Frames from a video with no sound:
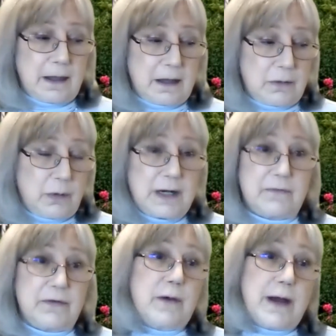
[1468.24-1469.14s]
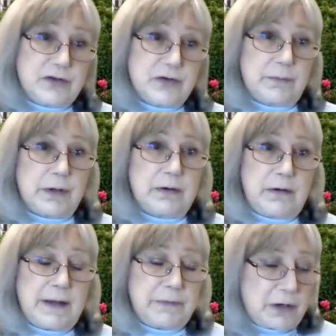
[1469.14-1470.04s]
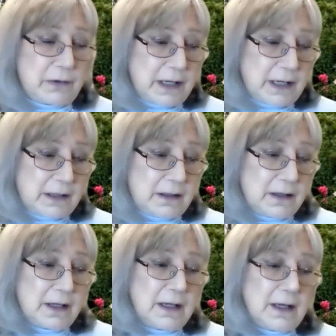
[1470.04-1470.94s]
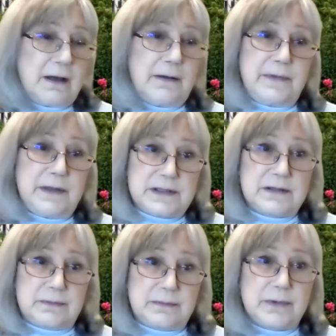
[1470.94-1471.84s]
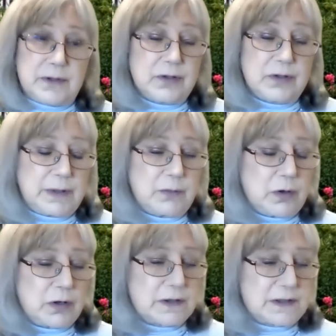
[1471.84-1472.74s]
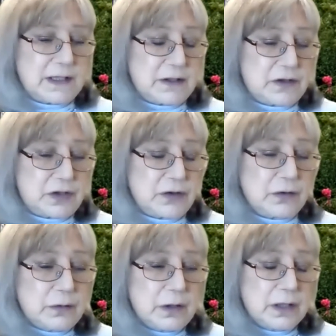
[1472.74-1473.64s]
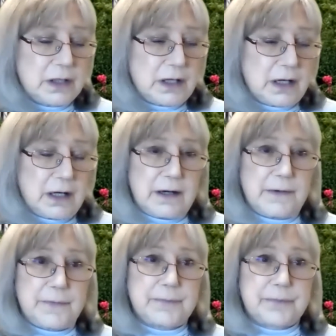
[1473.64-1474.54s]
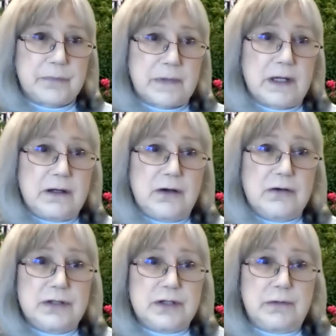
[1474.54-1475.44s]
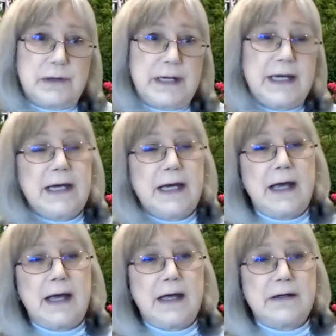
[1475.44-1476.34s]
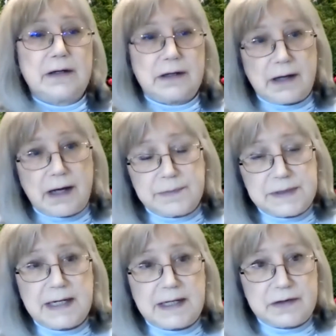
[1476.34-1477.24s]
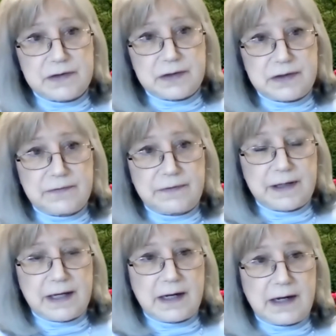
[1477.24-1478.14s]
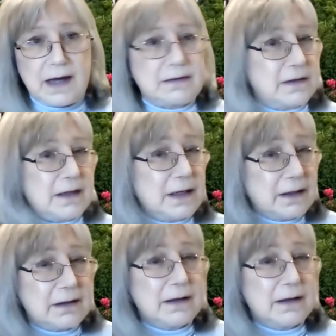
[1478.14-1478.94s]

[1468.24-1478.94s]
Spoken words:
whatever graduate program you're in. This could be worked into your degree and obtaining the certificate. I think